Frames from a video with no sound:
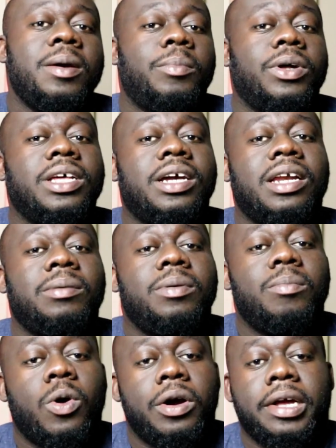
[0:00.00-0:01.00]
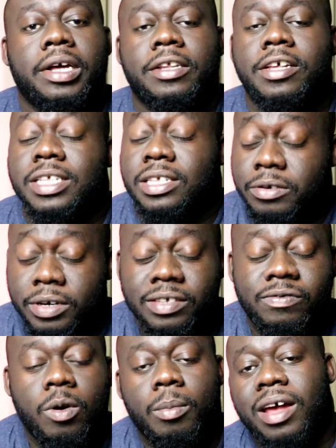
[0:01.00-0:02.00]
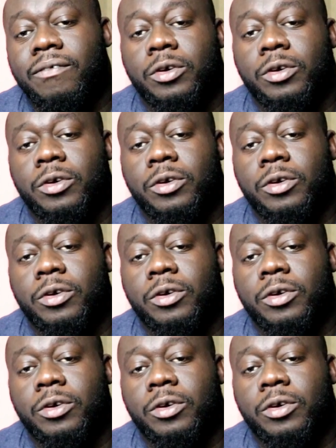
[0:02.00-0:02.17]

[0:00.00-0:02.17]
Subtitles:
but they're going to be more in the series format